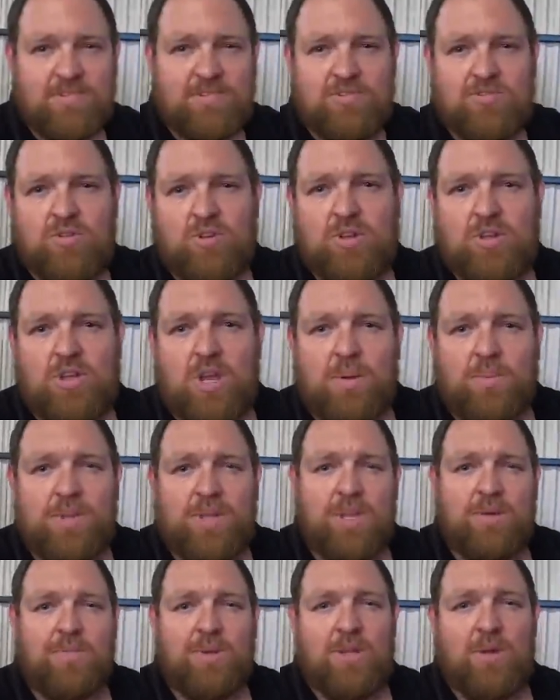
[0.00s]
throw a comment
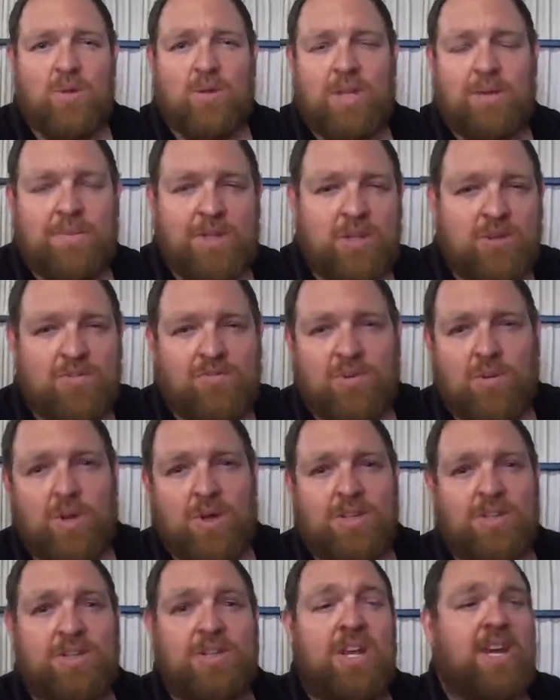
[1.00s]
down below and let me know if you
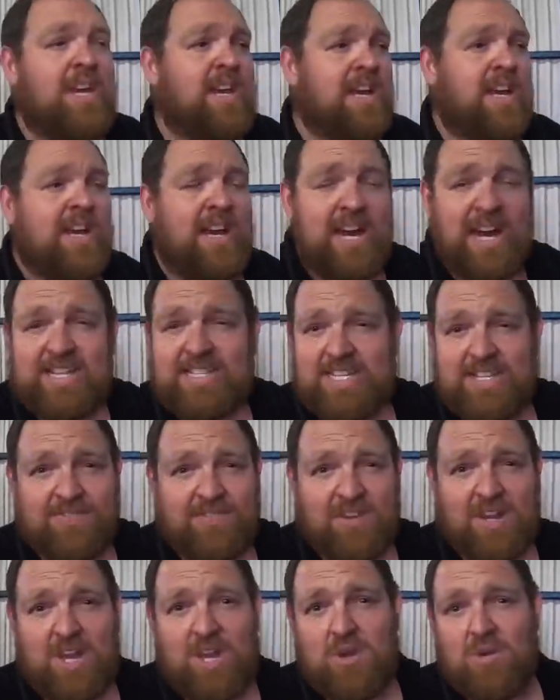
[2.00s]
want it. That's it
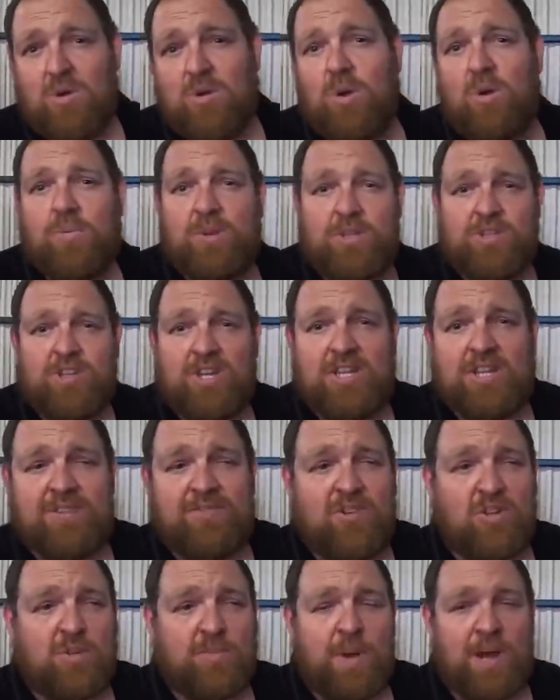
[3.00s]
for now. Hope you enjoyed the
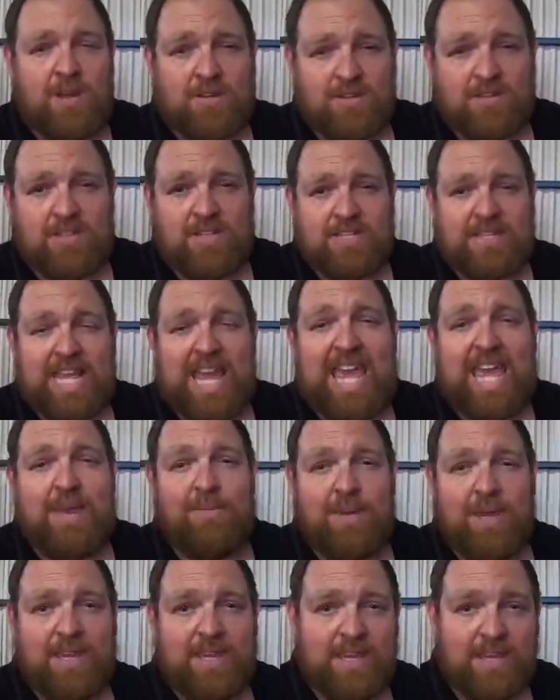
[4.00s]
first part of this
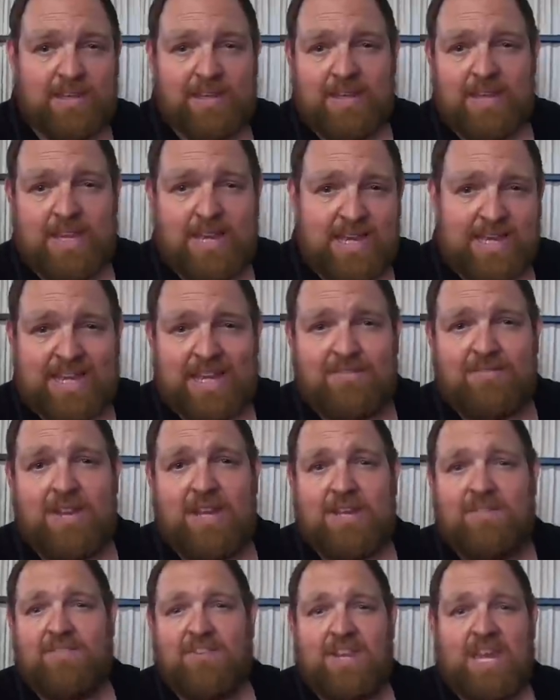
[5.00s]
haymaking, getting
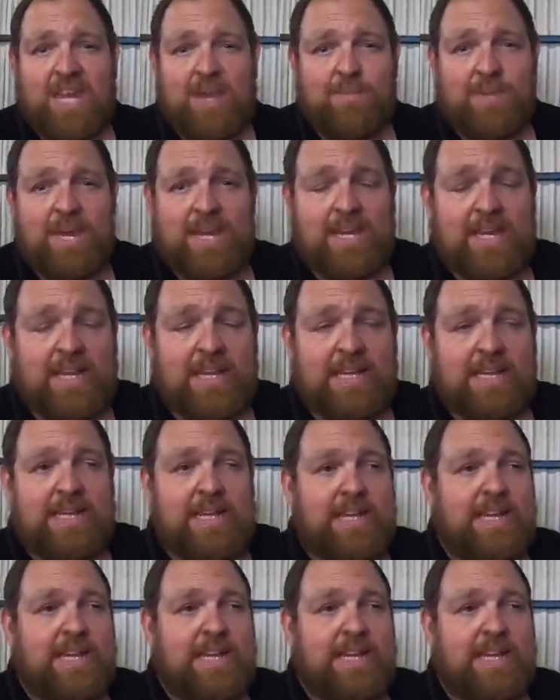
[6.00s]
ready for the haymaking.